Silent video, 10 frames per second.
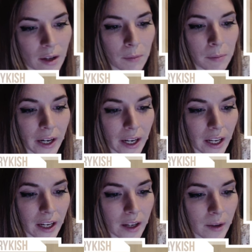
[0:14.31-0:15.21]
But I
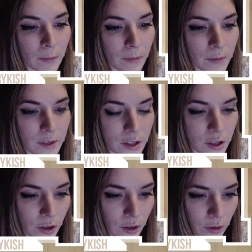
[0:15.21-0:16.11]
am
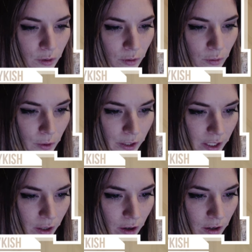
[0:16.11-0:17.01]
still working
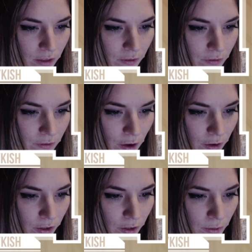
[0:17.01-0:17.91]
on the
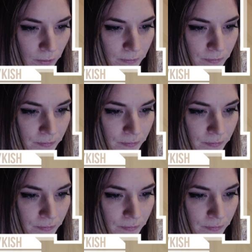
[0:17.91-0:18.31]
volume.